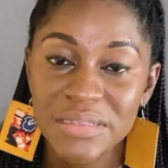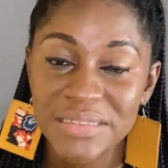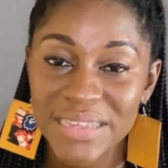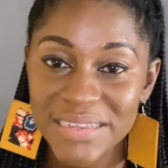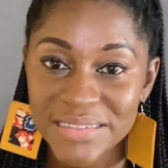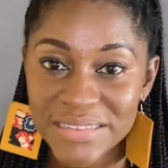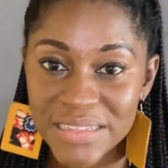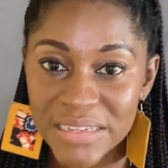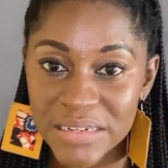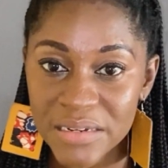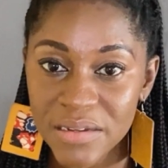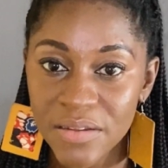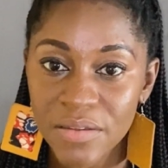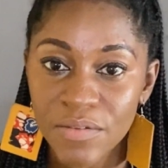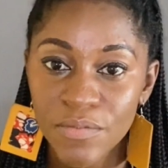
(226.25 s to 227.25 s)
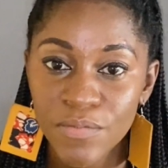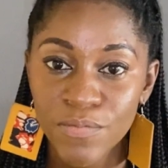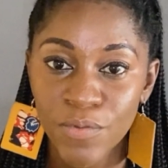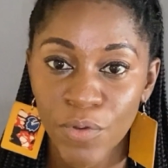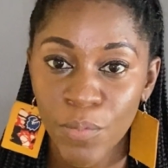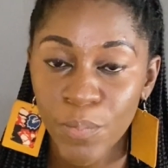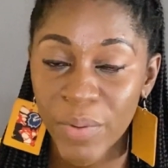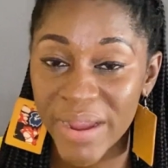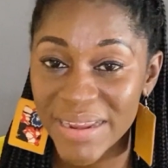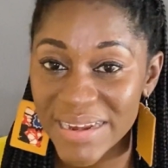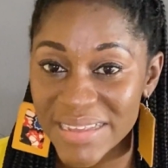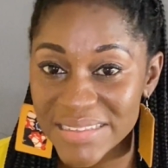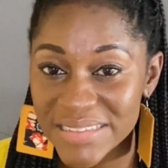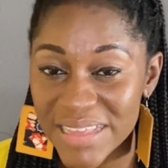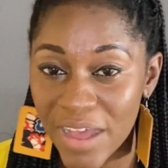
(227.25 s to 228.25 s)
testing for
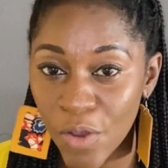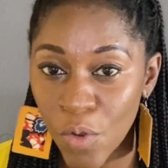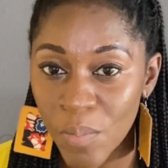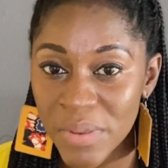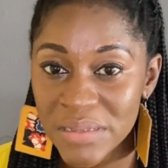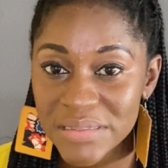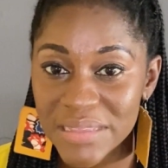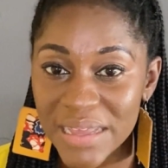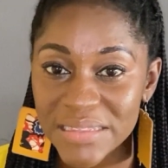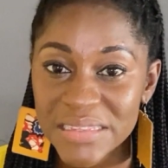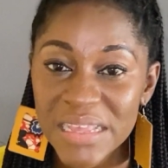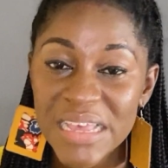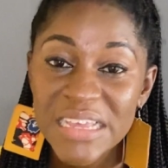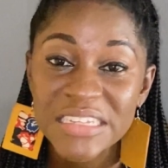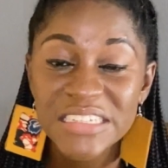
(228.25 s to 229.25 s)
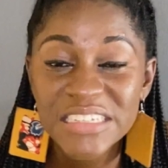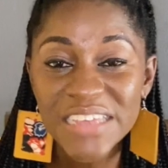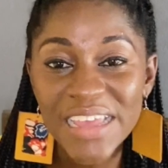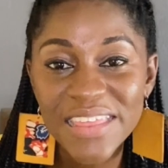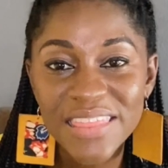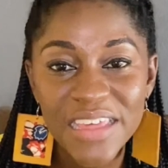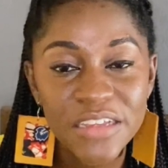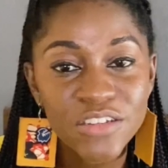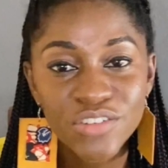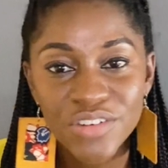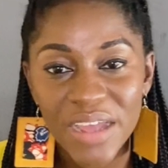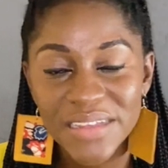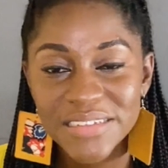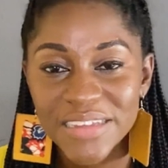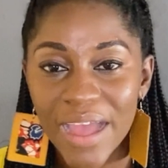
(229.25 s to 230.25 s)
pregnancy at home is that check the
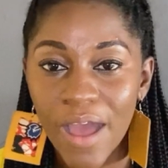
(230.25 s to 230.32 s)
instruction.